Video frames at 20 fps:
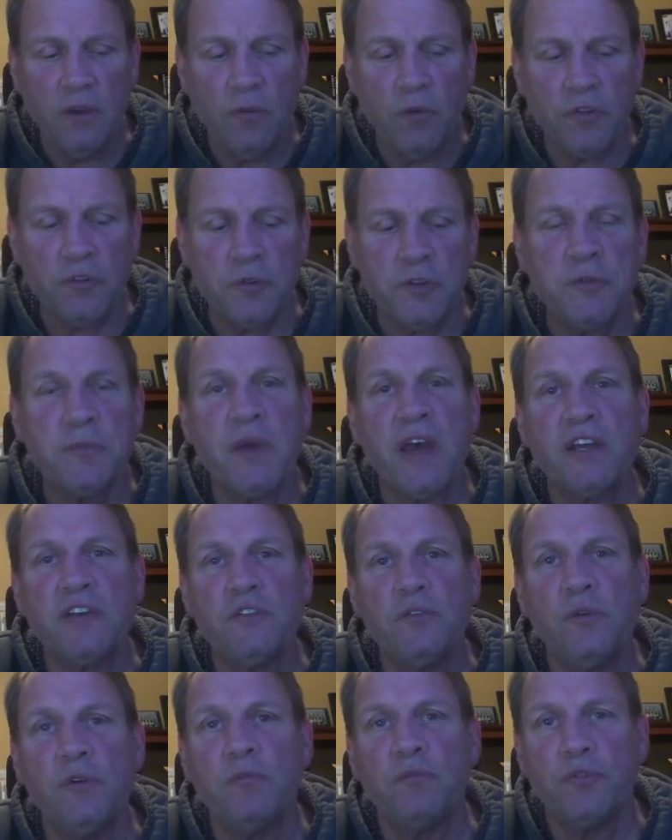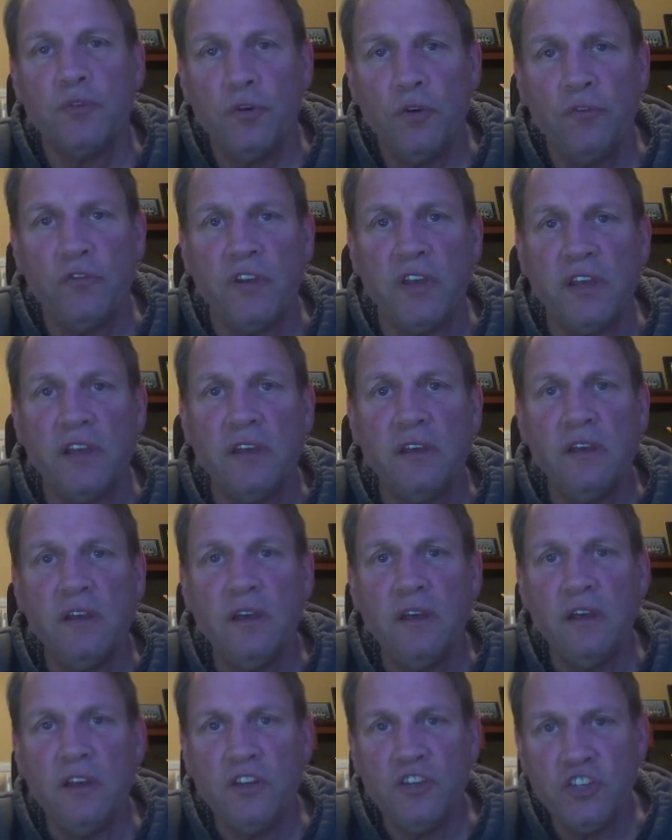with respect to improving
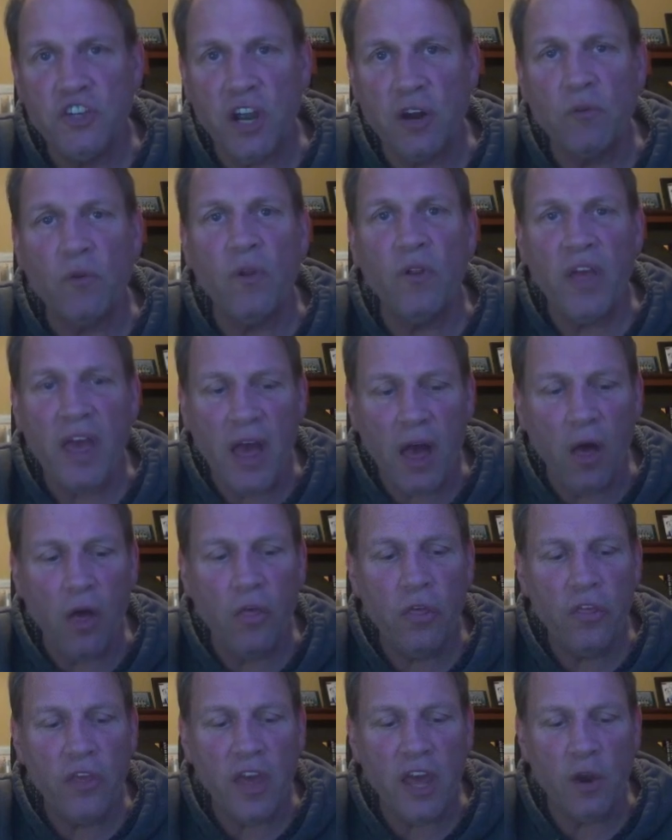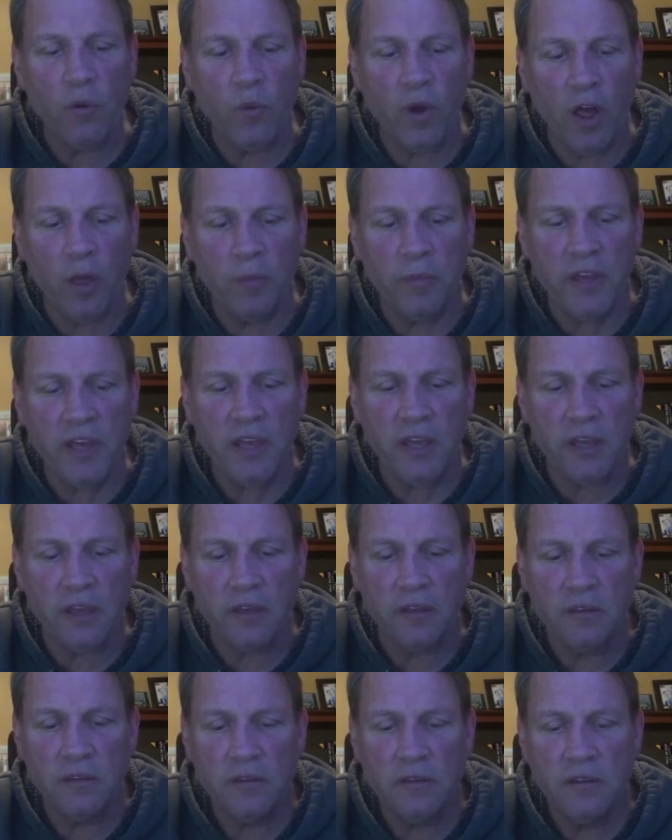general health and well being,
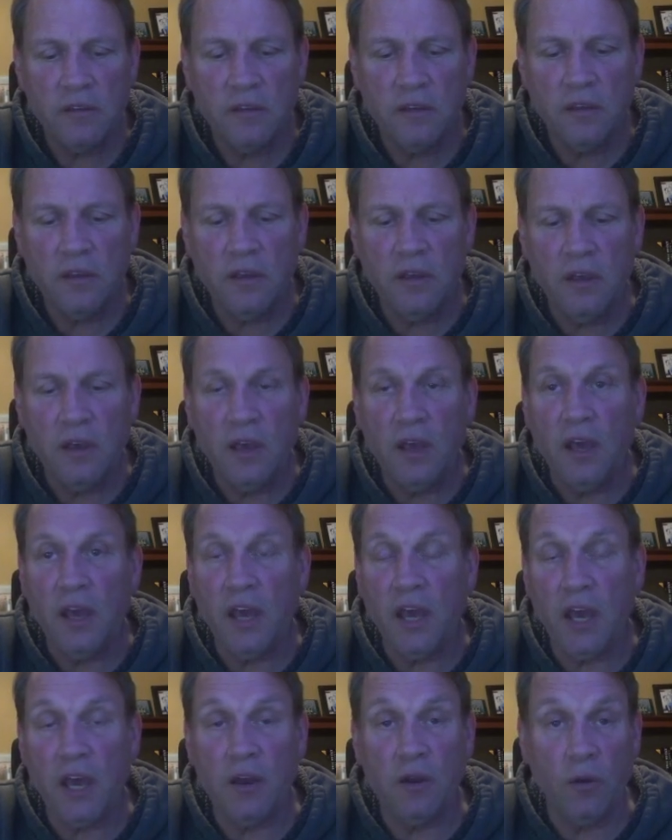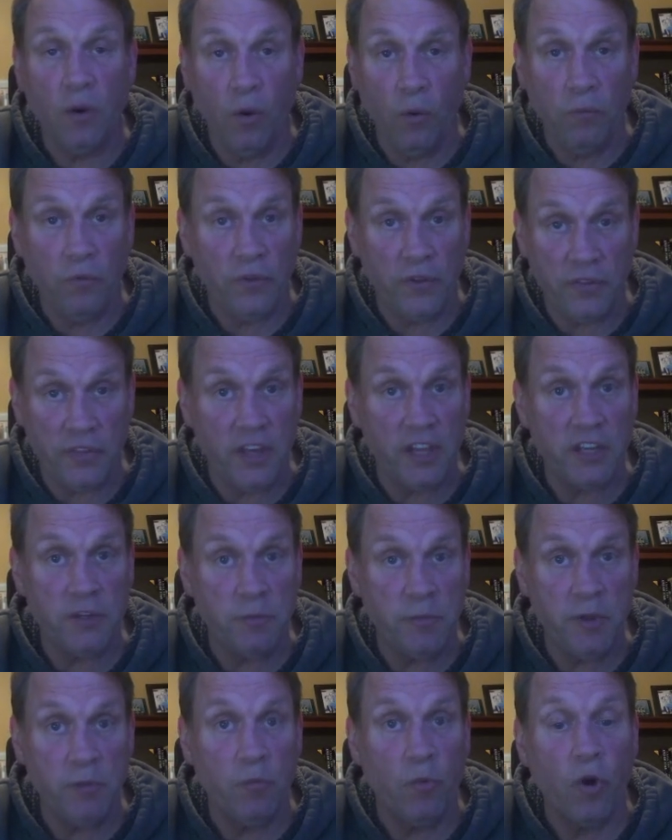and hopefully then
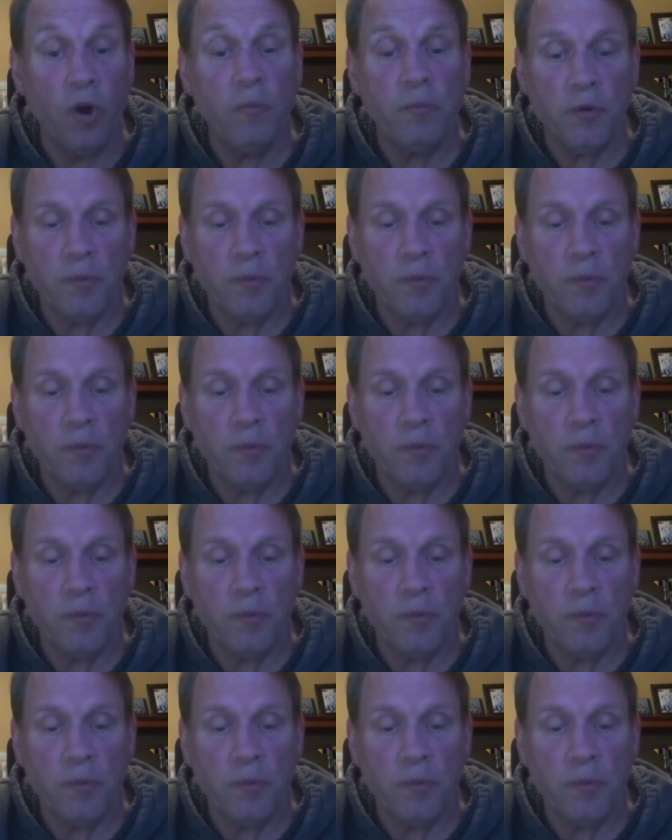to be more